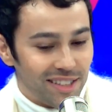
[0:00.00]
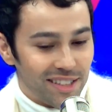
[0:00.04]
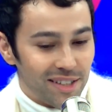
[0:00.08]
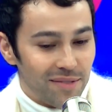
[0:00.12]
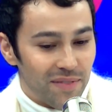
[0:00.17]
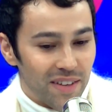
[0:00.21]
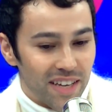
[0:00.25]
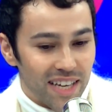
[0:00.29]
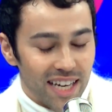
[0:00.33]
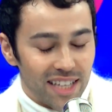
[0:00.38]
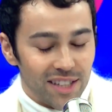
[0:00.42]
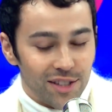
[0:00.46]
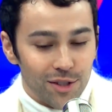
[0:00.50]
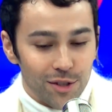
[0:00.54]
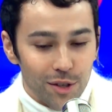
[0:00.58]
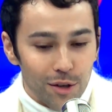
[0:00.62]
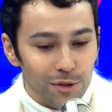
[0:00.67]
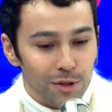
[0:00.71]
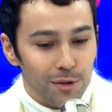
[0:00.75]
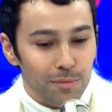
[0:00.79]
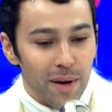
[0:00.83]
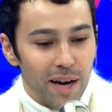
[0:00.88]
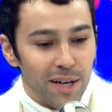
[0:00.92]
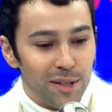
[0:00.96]
something it's so
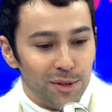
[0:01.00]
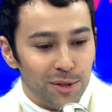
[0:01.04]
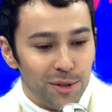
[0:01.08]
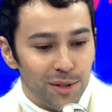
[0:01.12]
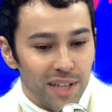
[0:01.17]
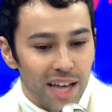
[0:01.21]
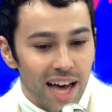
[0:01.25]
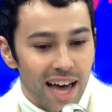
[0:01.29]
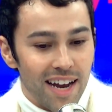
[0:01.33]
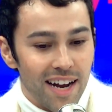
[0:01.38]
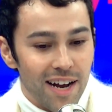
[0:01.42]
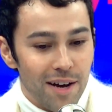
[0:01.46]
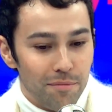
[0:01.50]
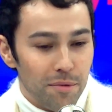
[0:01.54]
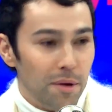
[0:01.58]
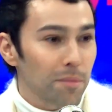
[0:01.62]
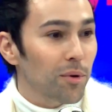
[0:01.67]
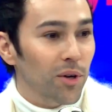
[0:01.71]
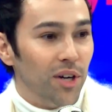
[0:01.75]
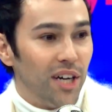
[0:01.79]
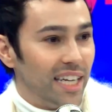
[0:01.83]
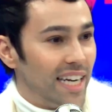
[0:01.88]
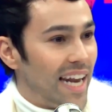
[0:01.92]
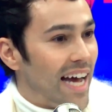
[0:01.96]
special that
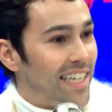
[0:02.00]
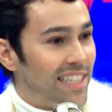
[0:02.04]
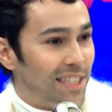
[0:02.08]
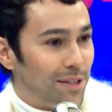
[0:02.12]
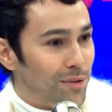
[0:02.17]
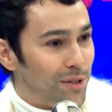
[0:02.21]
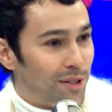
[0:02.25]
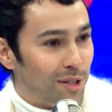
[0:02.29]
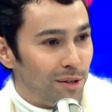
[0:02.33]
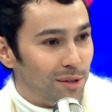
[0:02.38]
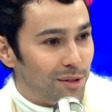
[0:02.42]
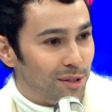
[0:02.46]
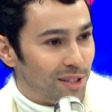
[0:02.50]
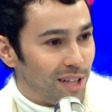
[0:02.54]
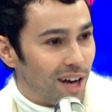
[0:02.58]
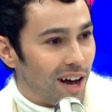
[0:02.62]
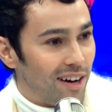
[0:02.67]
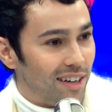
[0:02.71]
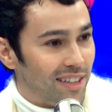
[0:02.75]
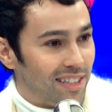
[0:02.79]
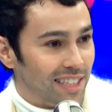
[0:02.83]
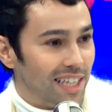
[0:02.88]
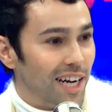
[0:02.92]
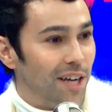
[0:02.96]
people connected with those
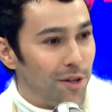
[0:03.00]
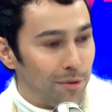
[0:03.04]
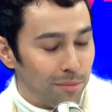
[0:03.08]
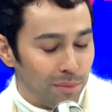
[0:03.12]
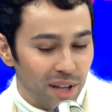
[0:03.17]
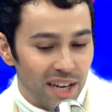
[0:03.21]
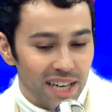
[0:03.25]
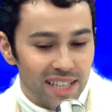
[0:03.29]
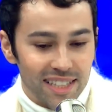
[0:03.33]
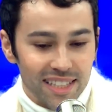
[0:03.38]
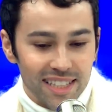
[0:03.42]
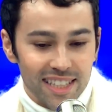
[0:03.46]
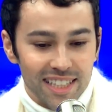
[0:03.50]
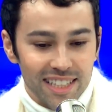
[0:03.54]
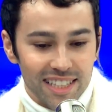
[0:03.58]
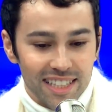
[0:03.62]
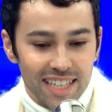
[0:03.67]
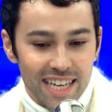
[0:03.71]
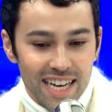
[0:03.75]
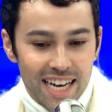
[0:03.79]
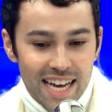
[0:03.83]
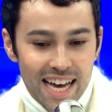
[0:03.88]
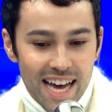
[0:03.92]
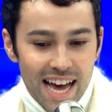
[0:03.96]
songs in other places and
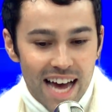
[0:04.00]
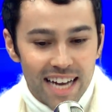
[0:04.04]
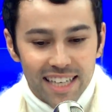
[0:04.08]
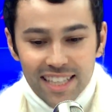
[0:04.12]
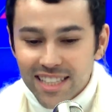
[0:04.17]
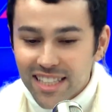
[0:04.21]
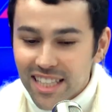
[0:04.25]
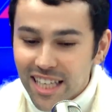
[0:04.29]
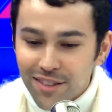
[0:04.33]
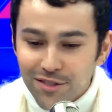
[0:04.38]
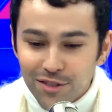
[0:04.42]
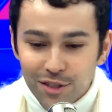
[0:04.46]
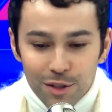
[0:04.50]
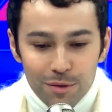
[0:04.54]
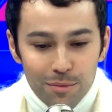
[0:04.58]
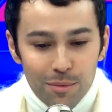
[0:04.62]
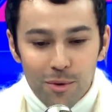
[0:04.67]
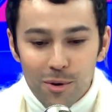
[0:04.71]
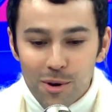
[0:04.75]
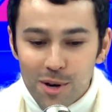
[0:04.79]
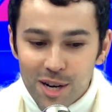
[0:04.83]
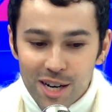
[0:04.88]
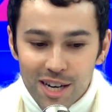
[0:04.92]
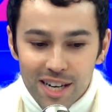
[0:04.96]
it just gives you
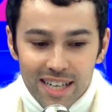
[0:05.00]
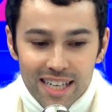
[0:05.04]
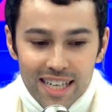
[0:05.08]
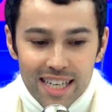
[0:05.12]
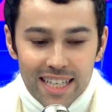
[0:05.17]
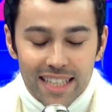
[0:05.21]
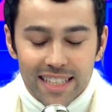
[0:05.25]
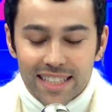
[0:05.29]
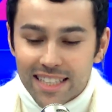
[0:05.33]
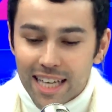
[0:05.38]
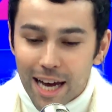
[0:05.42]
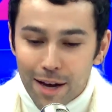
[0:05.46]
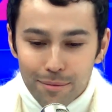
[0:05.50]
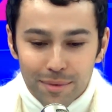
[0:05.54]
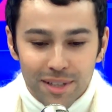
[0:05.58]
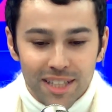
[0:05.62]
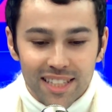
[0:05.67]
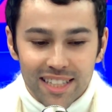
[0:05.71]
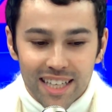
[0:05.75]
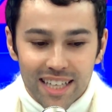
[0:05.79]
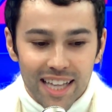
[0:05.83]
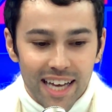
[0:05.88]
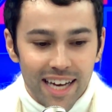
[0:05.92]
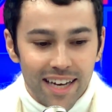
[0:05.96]
more excitement to
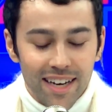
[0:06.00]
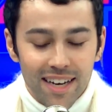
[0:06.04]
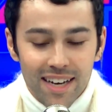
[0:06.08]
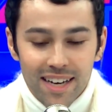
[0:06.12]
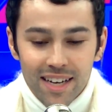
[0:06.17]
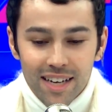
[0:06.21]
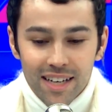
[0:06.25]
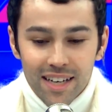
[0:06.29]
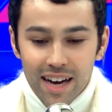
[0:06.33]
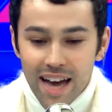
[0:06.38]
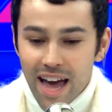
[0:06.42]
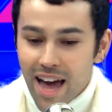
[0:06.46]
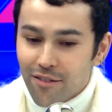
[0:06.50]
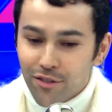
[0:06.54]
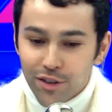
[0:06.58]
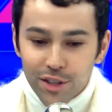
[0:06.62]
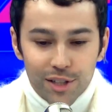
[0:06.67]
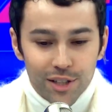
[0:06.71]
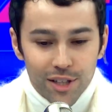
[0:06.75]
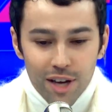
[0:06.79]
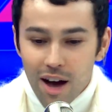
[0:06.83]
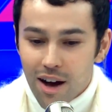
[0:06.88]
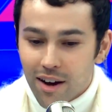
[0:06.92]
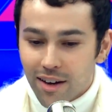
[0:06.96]
say like every
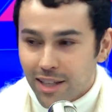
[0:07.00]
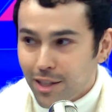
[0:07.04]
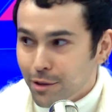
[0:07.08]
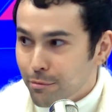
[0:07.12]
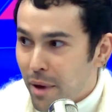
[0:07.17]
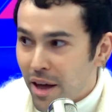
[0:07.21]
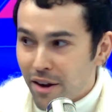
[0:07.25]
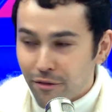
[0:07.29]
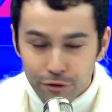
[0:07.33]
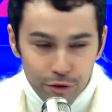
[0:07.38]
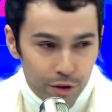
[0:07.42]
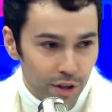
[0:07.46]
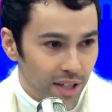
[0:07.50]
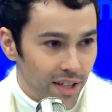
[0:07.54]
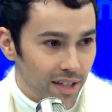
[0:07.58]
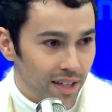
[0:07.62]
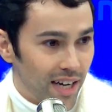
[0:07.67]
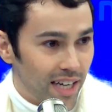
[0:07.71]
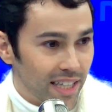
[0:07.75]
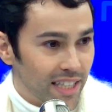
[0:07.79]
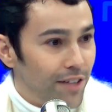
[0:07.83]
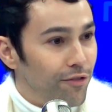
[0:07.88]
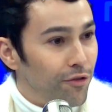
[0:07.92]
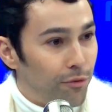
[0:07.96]
song is meant for a,
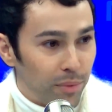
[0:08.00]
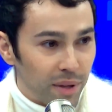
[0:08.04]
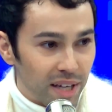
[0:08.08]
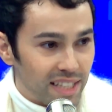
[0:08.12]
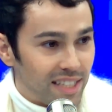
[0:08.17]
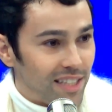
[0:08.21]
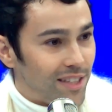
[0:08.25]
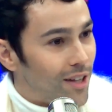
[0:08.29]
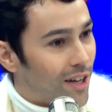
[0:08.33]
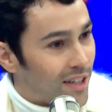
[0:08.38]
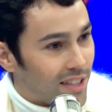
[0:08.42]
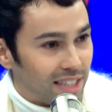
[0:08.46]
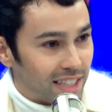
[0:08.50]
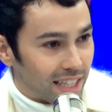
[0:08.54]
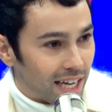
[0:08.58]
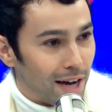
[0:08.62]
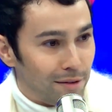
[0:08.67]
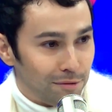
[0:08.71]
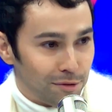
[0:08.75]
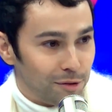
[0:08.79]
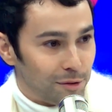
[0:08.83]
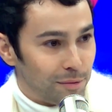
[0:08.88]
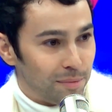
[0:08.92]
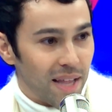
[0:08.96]
a, different place as long as it
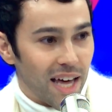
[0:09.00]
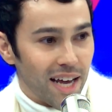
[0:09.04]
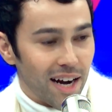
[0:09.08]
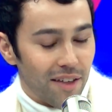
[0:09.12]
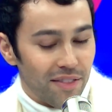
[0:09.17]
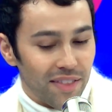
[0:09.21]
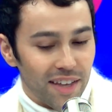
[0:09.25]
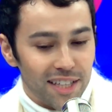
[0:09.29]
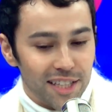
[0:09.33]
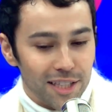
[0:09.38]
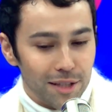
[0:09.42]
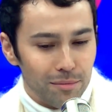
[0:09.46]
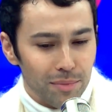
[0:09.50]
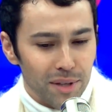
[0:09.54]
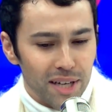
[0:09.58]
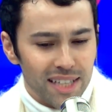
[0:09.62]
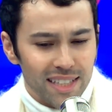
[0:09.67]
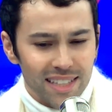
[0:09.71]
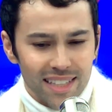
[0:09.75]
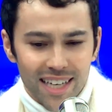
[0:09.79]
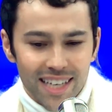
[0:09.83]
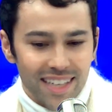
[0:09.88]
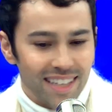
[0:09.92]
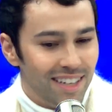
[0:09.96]
comes from that authentic
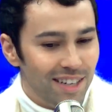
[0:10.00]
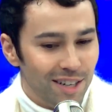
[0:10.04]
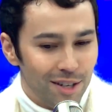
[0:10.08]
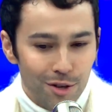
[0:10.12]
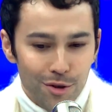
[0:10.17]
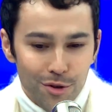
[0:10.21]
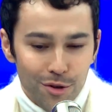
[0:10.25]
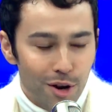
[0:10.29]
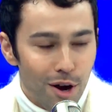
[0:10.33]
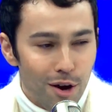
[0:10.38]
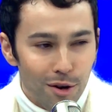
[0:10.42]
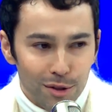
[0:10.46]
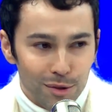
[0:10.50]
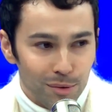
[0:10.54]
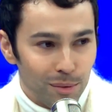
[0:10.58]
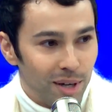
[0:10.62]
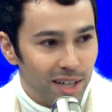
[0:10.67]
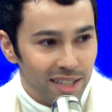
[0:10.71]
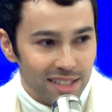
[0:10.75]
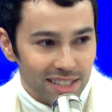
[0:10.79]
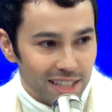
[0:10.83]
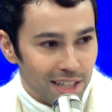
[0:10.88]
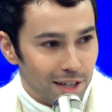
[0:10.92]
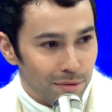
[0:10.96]
place like who knows where
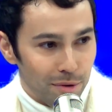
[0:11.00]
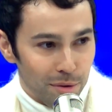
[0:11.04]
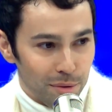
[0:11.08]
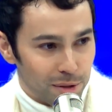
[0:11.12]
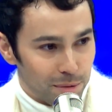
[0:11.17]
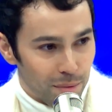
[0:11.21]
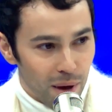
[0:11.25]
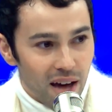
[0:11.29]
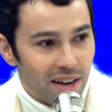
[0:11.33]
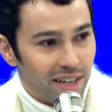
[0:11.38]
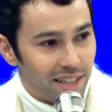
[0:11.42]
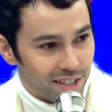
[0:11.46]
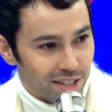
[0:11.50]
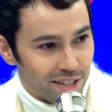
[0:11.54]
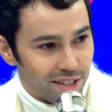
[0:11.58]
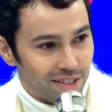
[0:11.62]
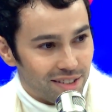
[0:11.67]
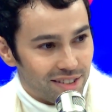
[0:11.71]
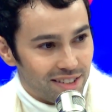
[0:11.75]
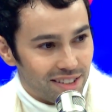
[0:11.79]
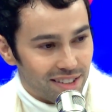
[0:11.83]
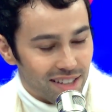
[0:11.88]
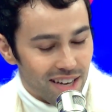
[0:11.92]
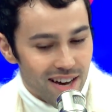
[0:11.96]
it's going to be responded to
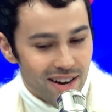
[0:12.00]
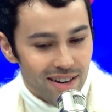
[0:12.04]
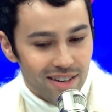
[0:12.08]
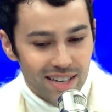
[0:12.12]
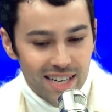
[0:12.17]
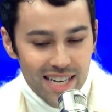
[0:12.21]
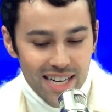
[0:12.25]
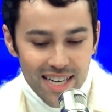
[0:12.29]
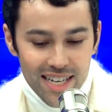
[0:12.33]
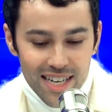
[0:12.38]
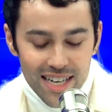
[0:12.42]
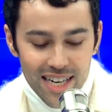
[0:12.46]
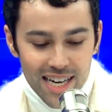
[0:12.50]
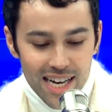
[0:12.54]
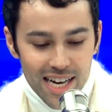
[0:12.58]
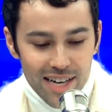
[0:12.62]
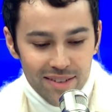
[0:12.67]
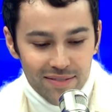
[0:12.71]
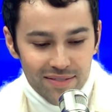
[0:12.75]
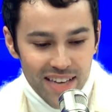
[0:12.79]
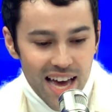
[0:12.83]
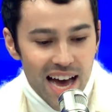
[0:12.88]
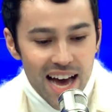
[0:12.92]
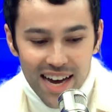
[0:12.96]
yeah. so
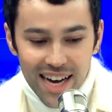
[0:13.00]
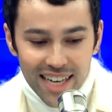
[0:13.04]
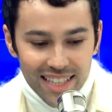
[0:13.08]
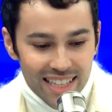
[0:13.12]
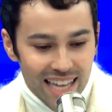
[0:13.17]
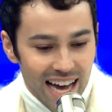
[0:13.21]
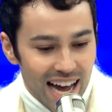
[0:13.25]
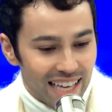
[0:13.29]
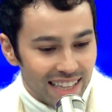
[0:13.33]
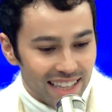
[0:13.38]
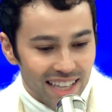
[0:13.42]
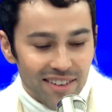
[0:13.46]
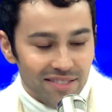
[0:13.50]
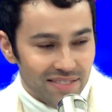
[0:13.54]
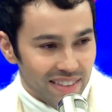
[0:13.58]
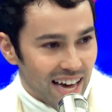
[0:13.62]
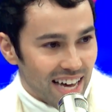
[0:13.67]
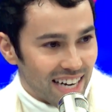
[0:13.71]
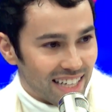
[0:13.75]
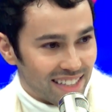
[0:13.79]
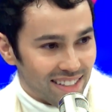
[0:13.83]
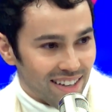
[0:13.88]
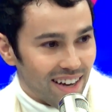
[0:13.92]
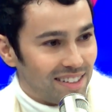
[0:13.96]
um, yeah, I, I love
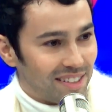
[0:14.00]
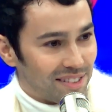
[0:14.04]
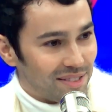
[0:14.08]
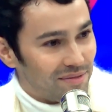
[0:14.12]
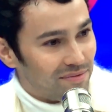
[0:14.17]
that. It's and, awesome.